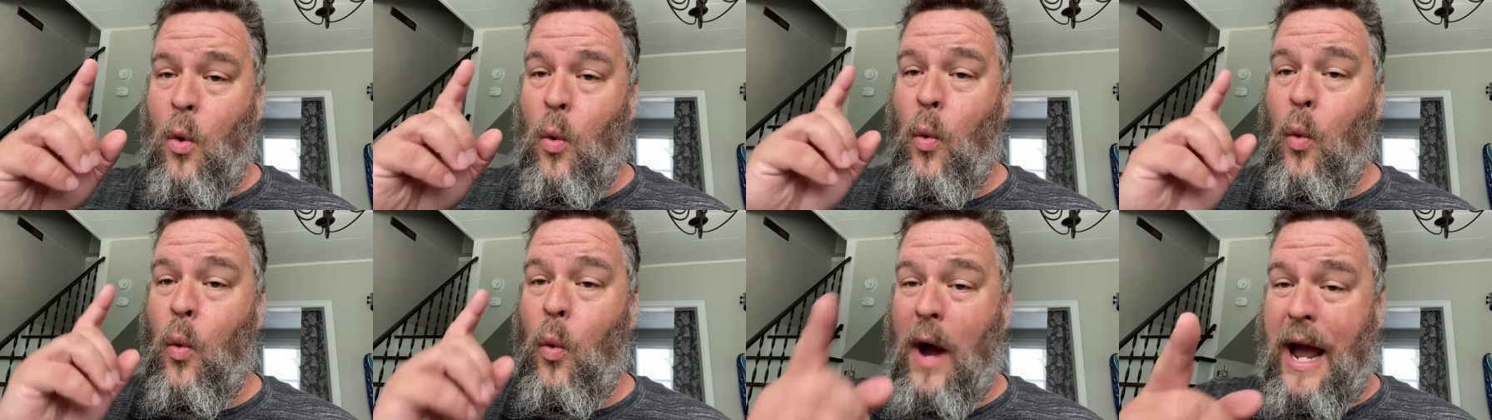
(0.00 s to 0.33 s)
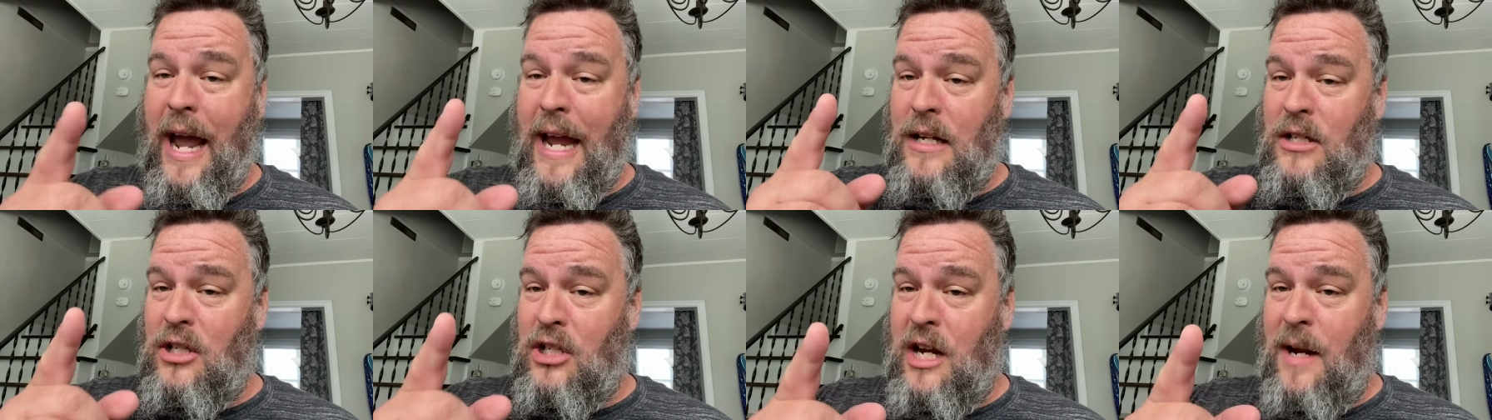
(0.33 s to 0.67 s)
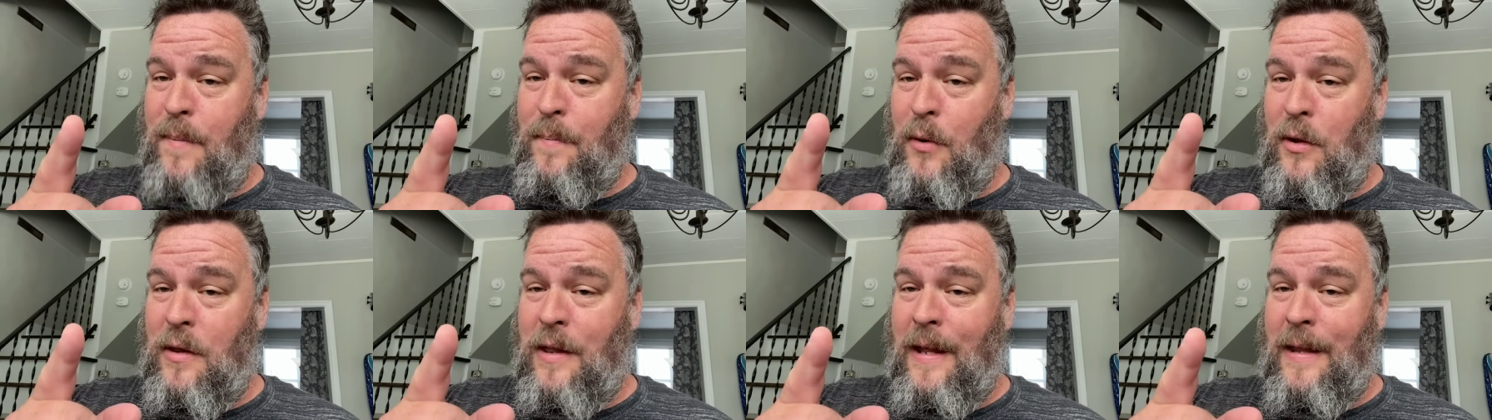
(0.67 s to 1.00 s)
way
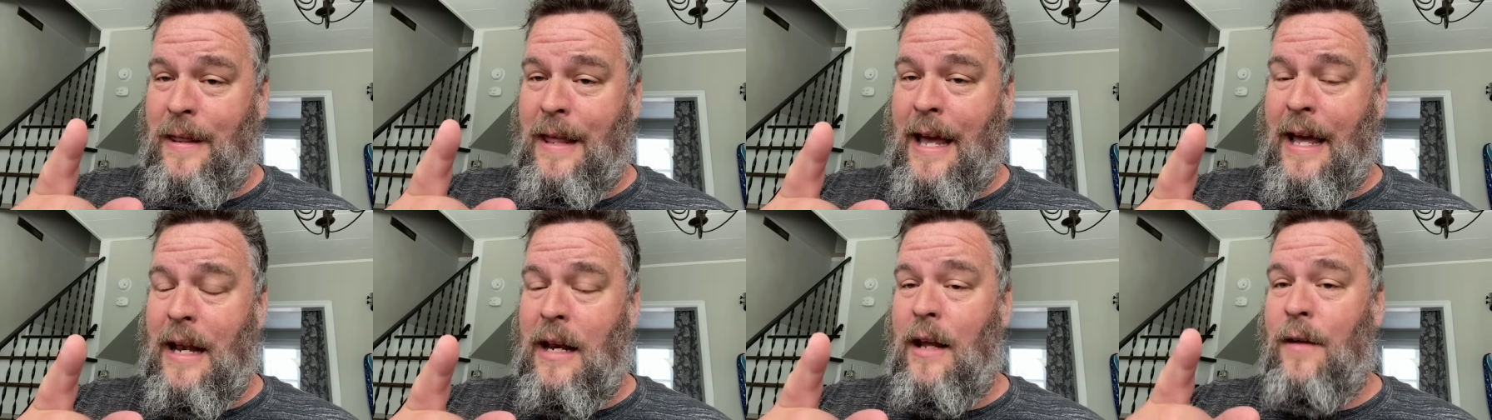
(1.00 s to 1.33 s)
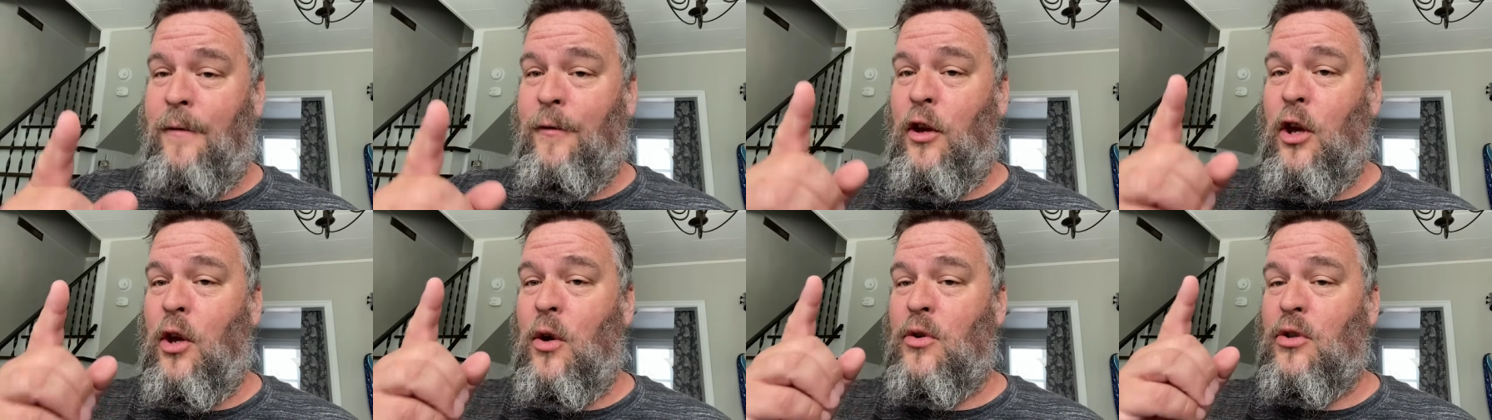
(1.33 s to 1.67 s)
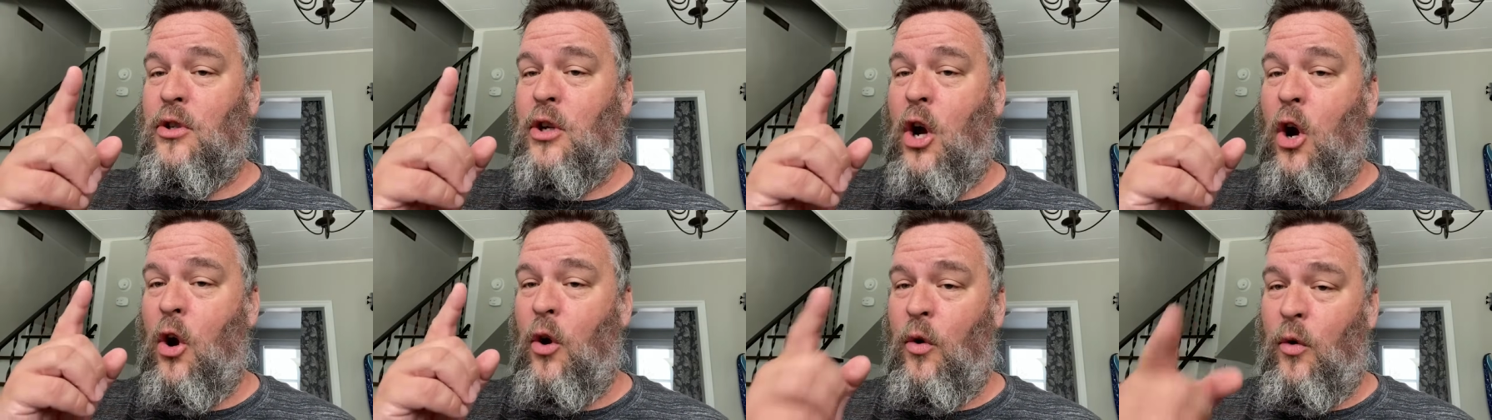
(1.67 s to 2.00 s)
cheaper than that if you use
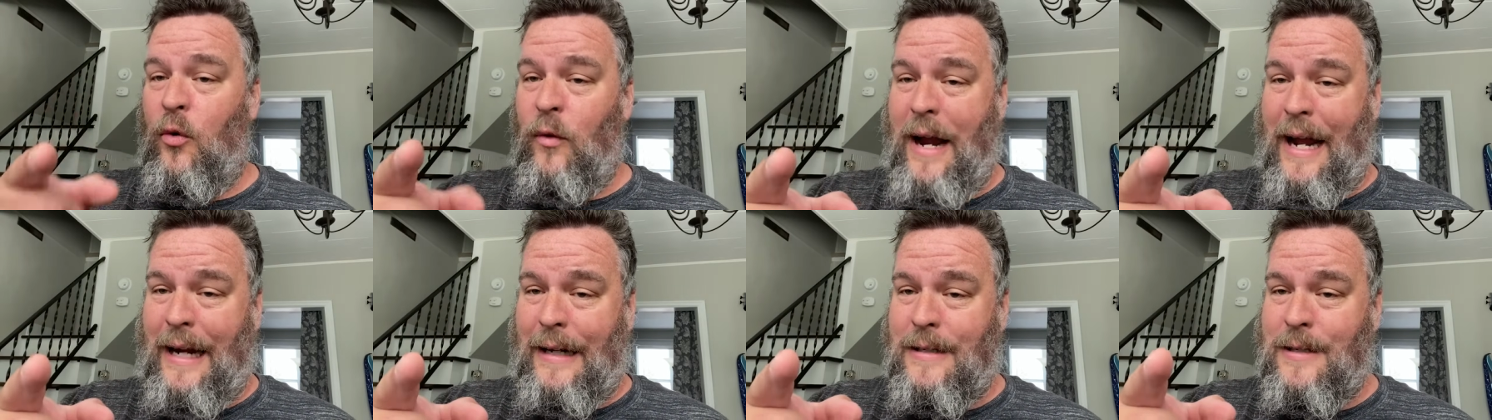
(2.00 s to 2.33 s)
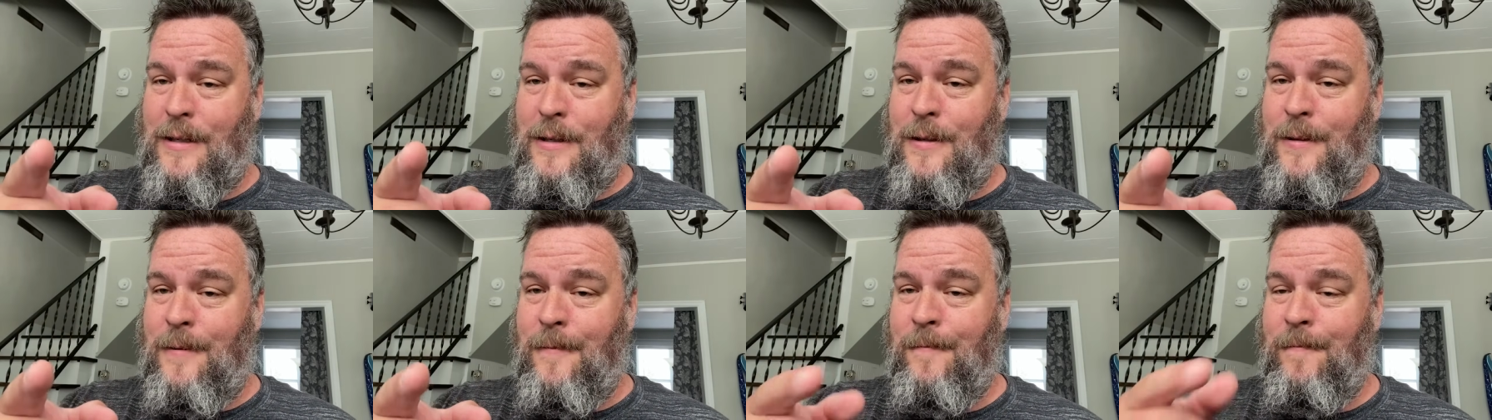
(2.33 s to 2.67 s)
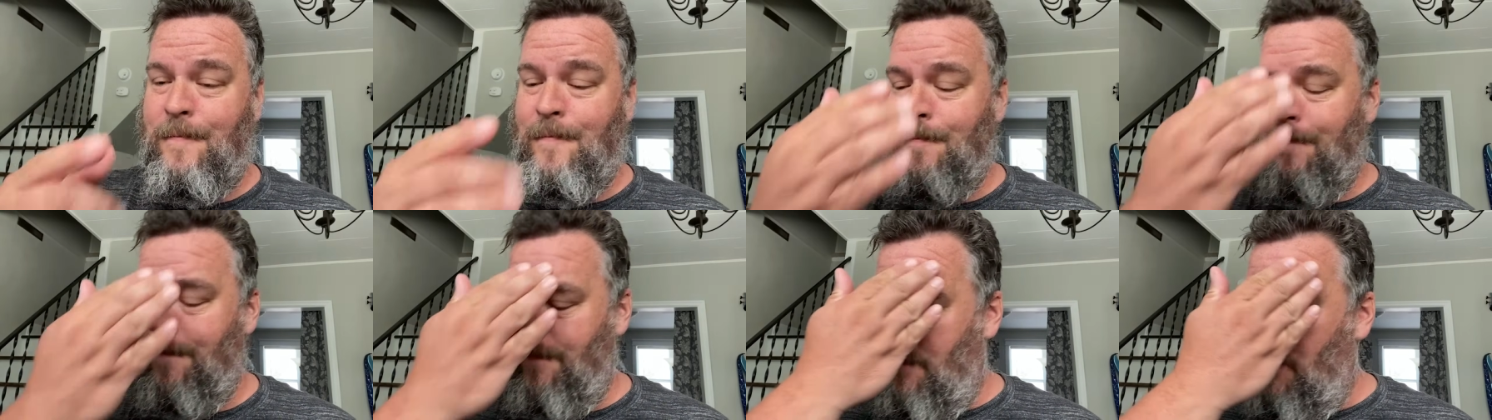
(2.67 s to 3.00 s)
code REX.
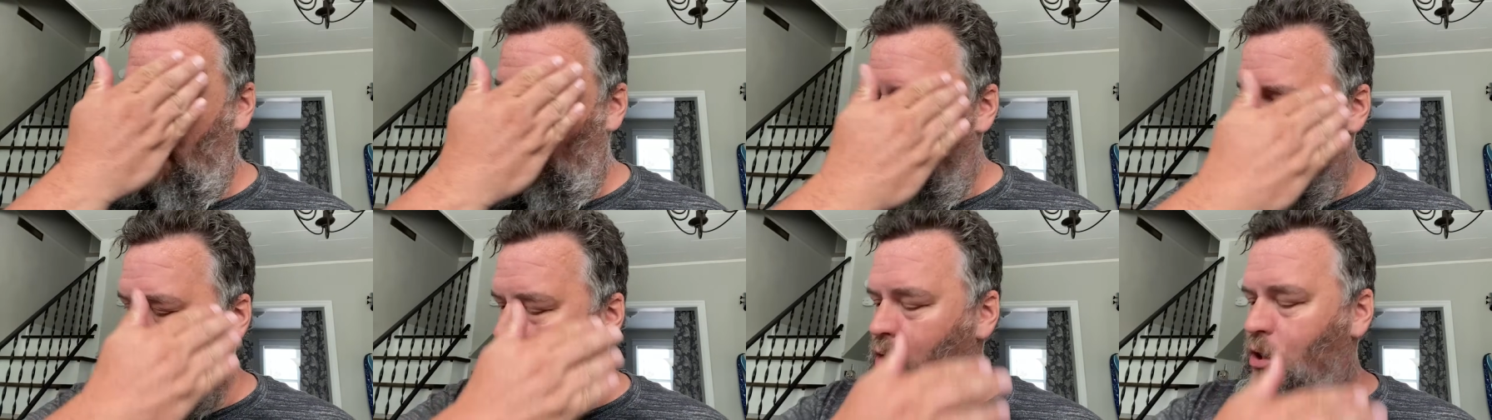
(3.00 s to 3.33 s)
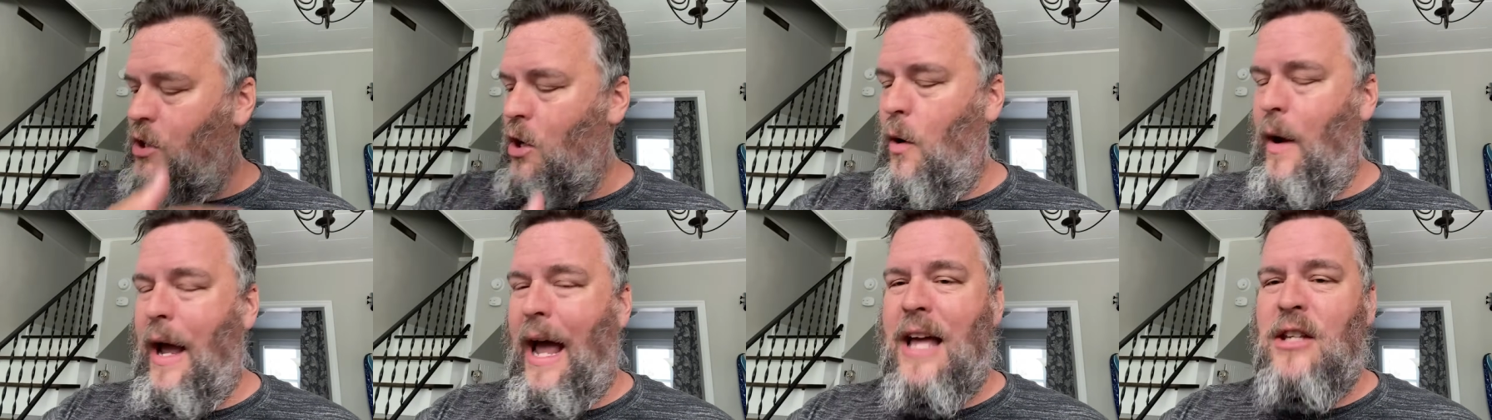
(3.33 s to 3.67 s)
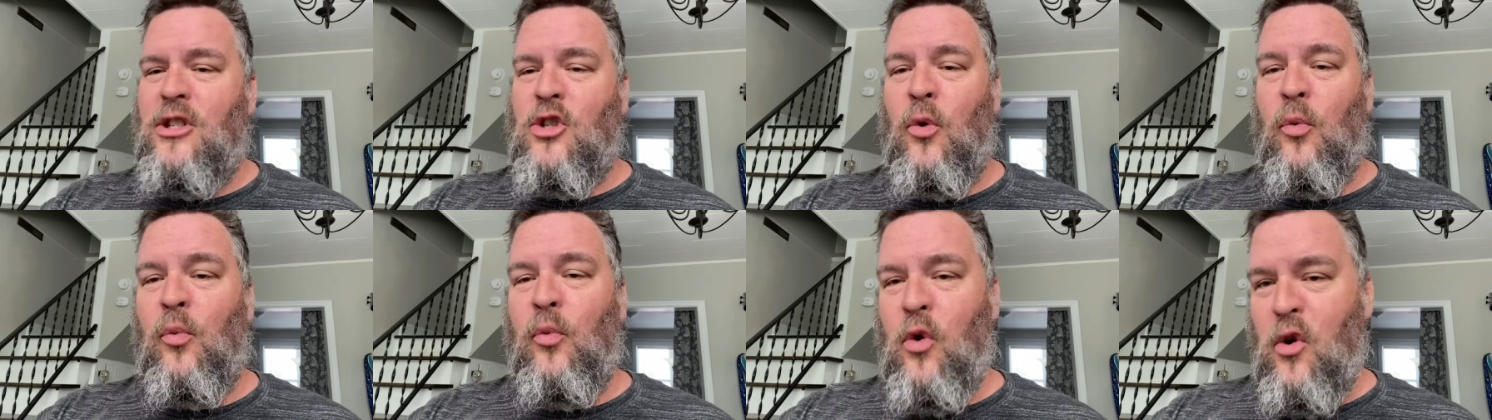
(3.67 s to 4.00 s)
So
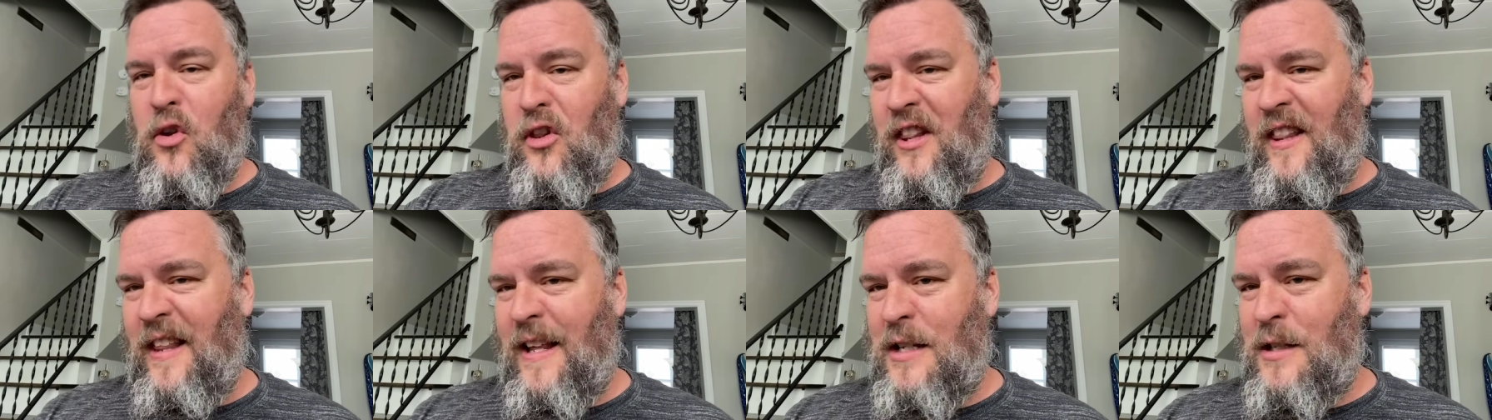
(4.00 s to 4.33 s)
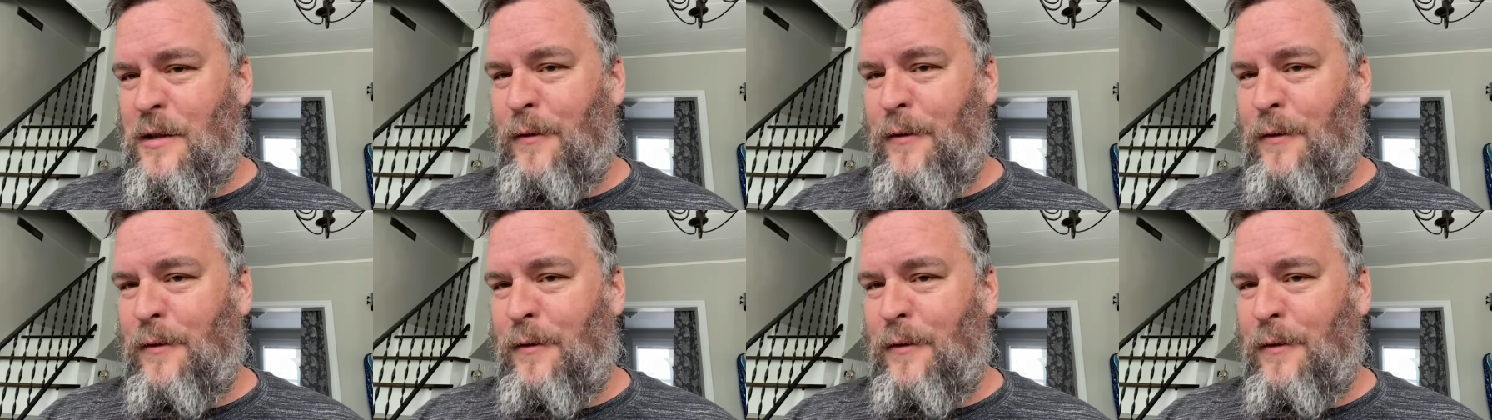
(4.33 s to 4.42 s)
as a ruthless